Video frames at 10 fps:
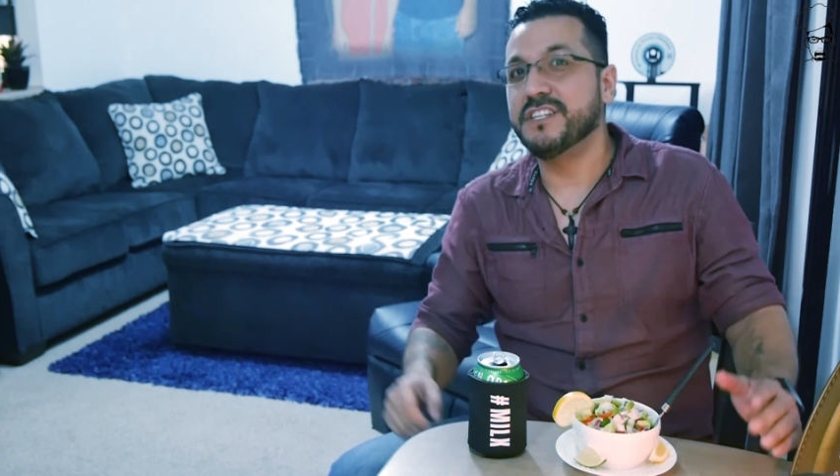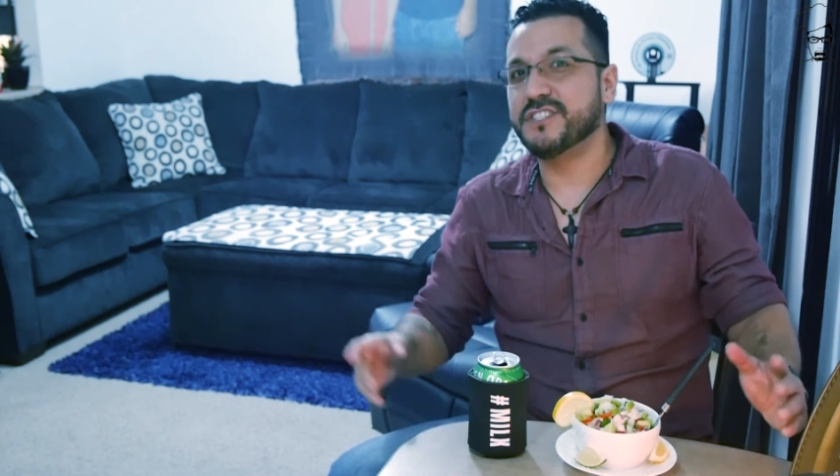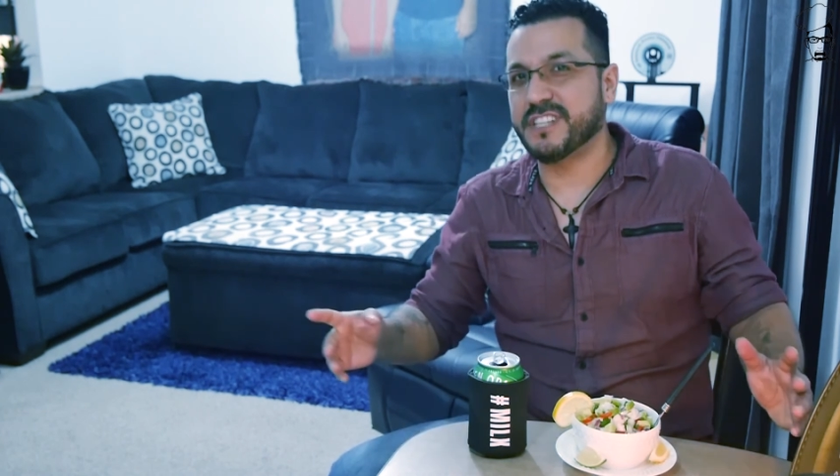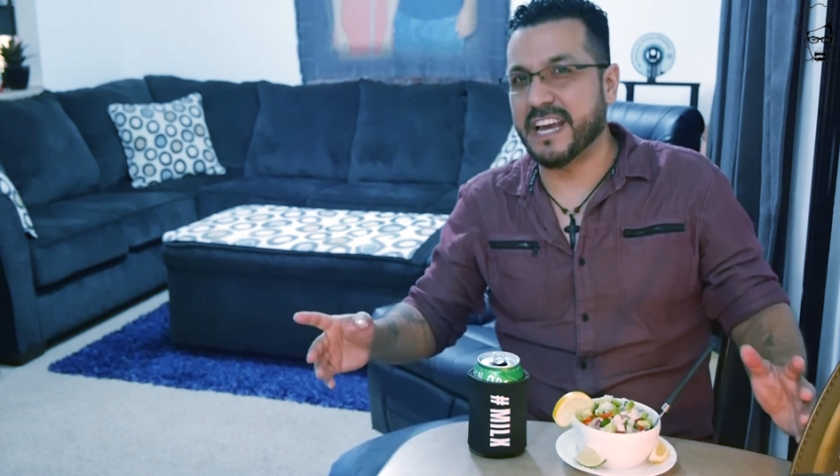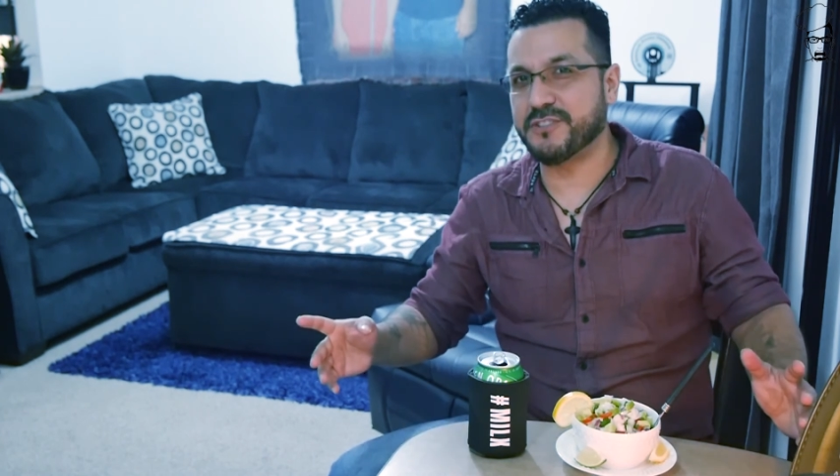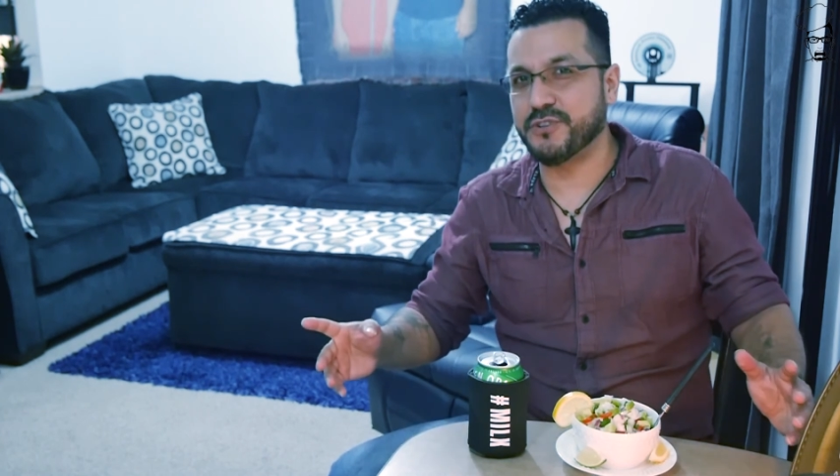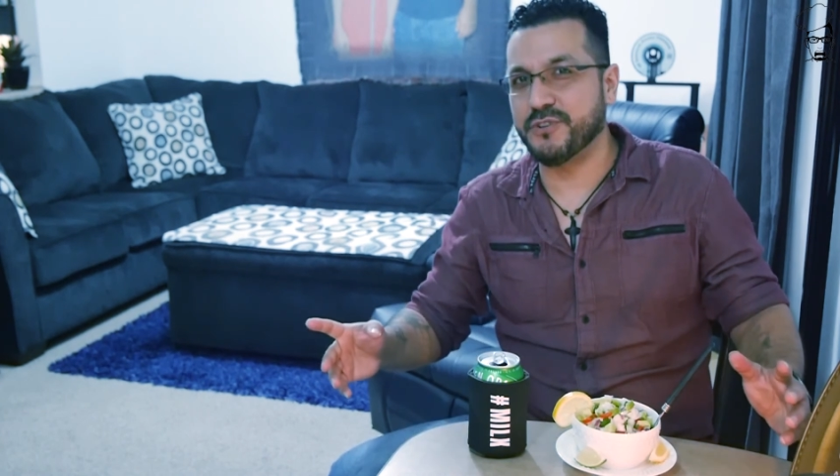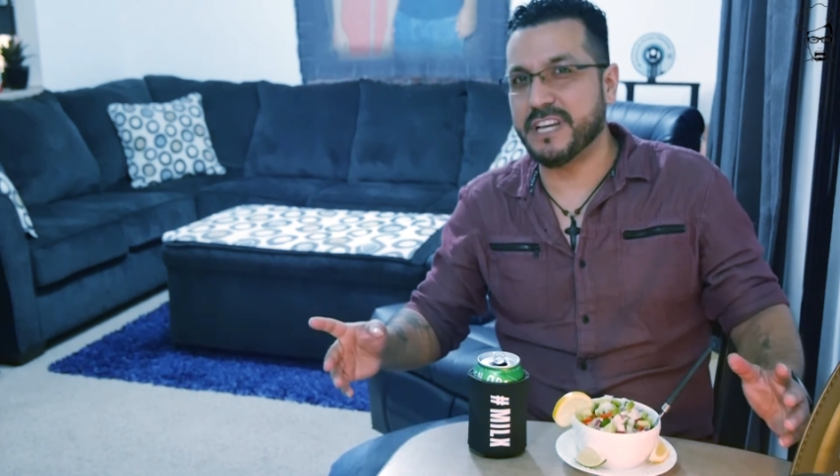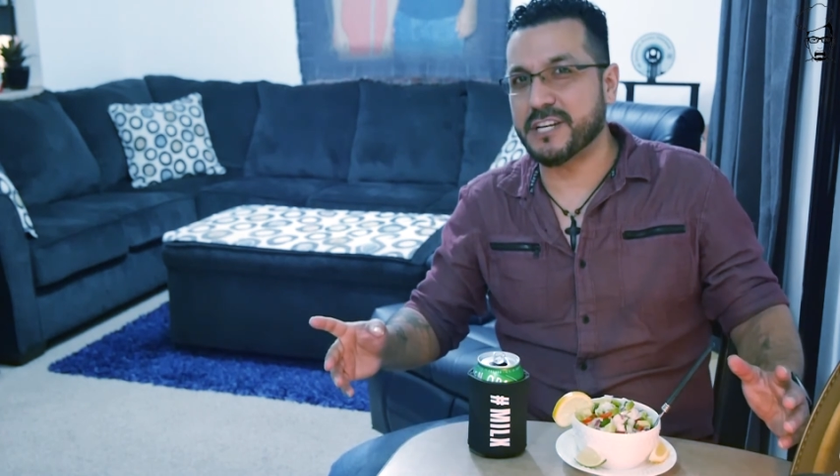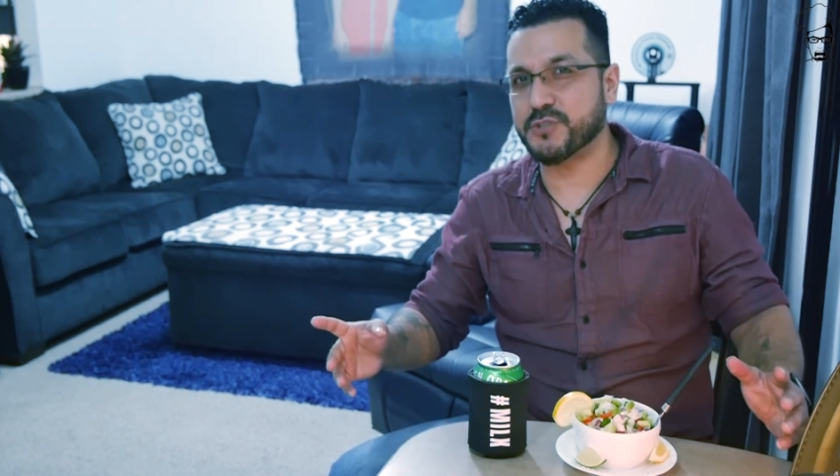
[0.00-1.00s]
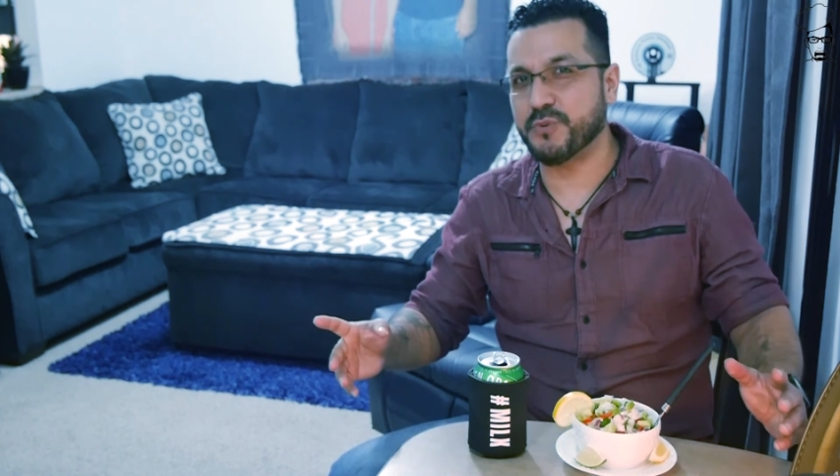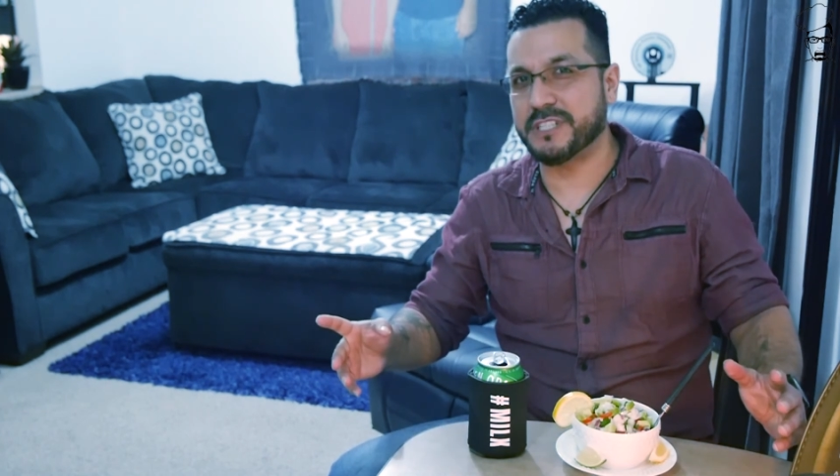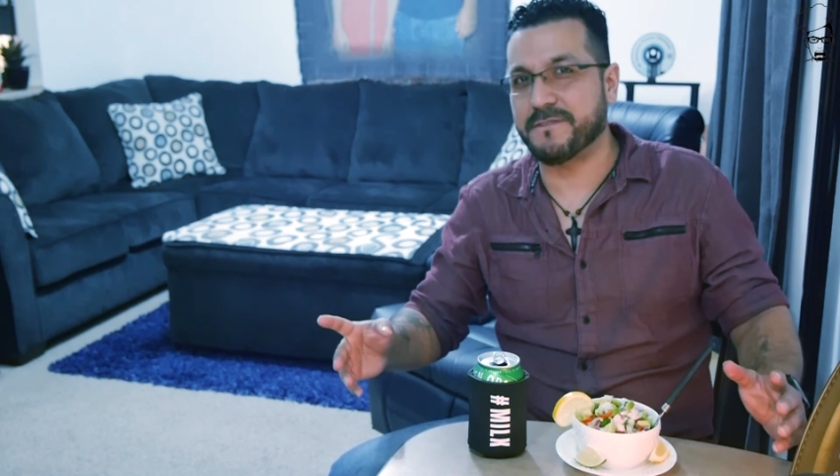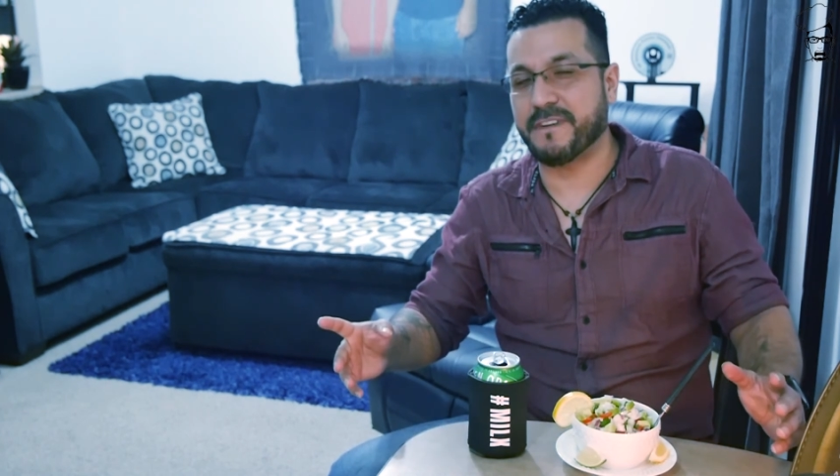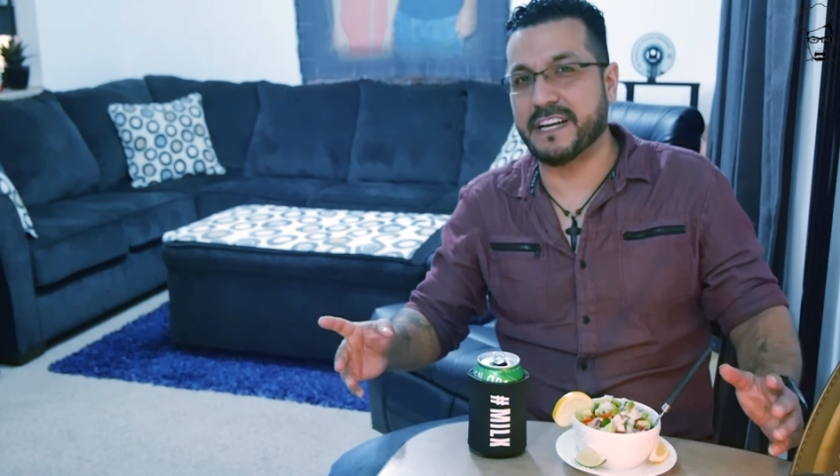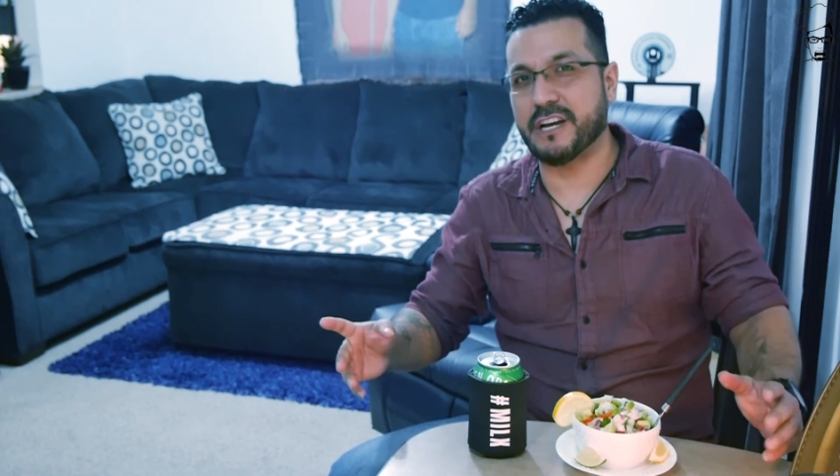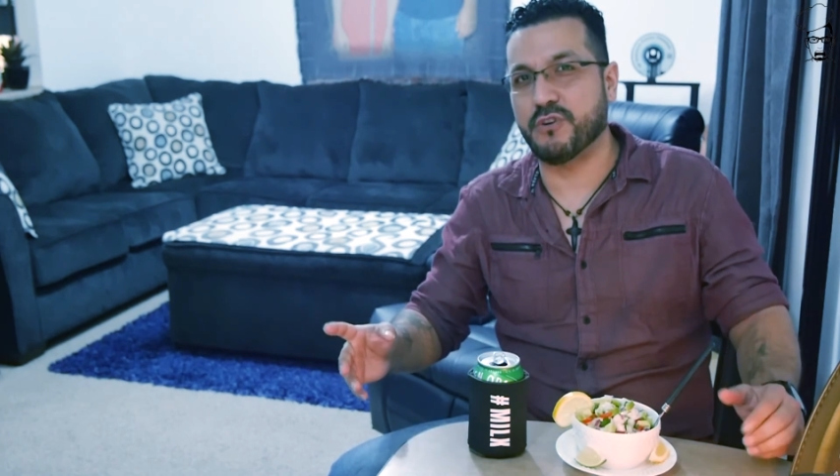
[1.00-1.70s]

Stay tuned next week to find